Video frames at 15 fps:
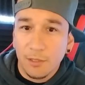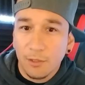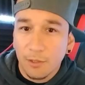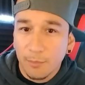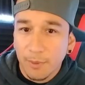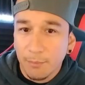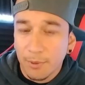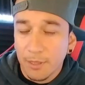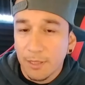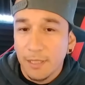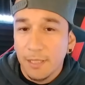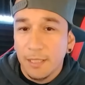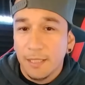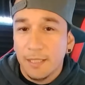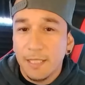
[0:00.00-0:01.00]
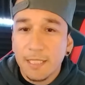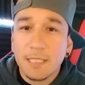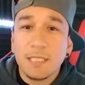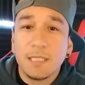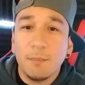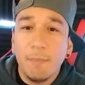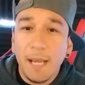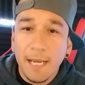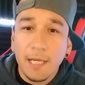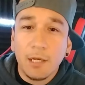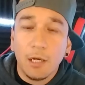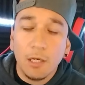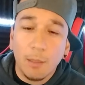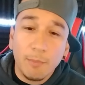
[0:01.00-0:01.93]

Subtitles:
You know what I mean? But this is the main color.